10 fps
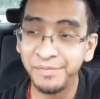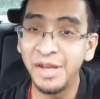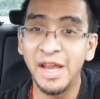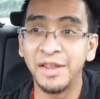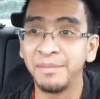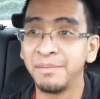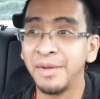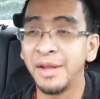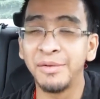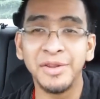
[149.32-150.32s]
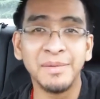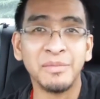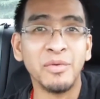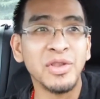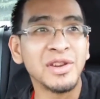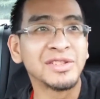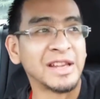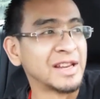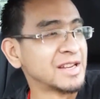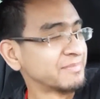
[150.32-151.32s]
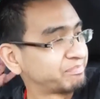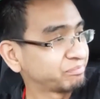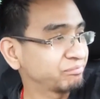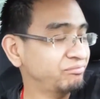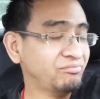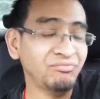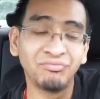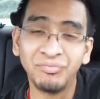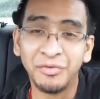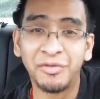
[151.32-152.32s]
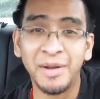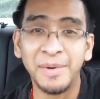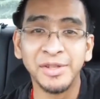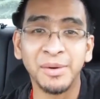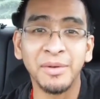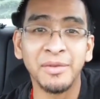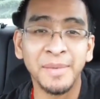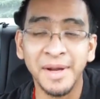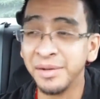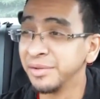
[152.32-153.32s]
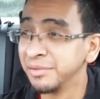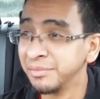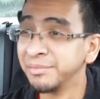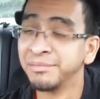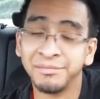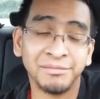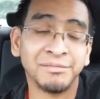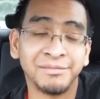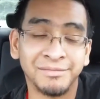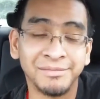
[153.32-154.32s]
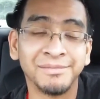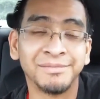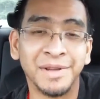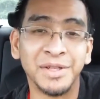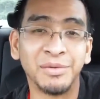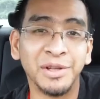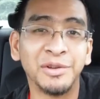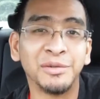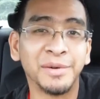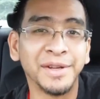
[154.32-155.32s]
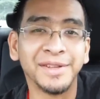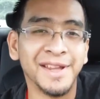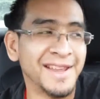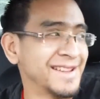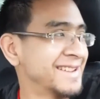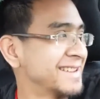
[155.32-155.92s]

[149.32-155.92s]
Yeah, the good thing movie theater is like five minutes away from my house. That's really cool, right?